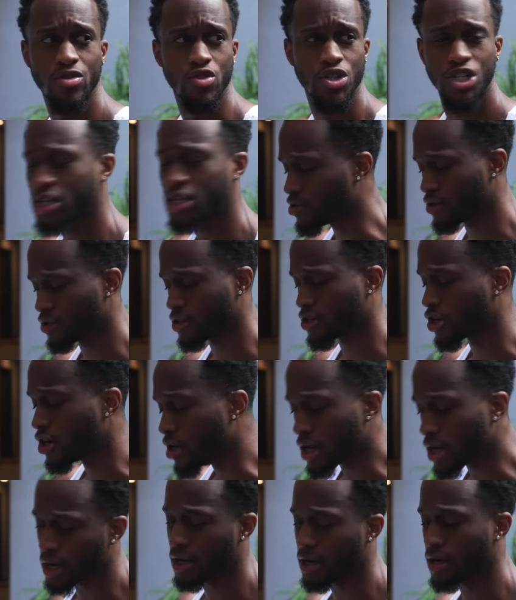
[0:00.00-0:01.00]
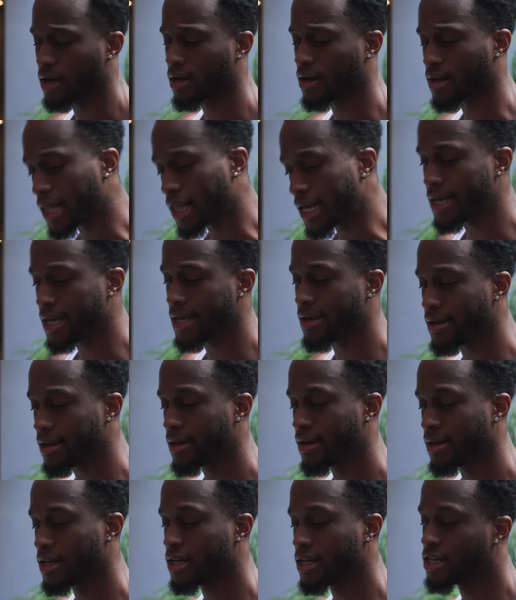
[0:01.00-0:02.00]
She don't cook, clean.
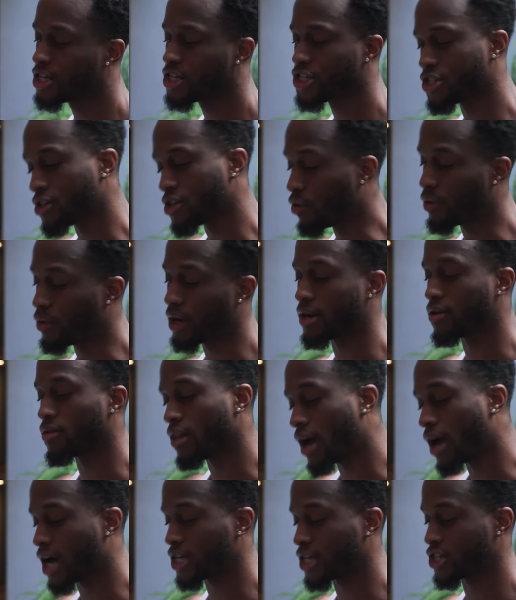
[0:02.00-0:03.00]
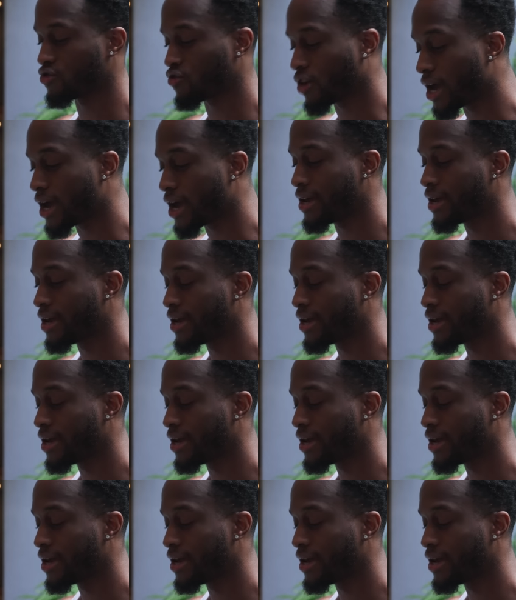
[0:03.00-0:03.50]
She don't wear no lingerie.